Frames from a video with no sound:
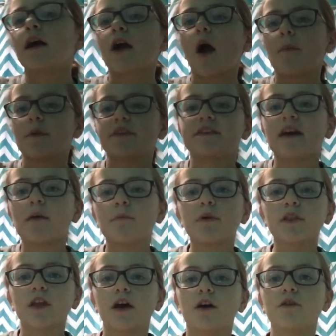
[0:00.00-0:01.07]
Comment down
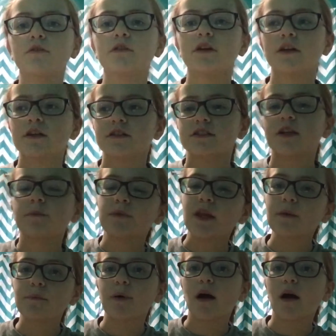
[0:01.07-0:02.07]
below something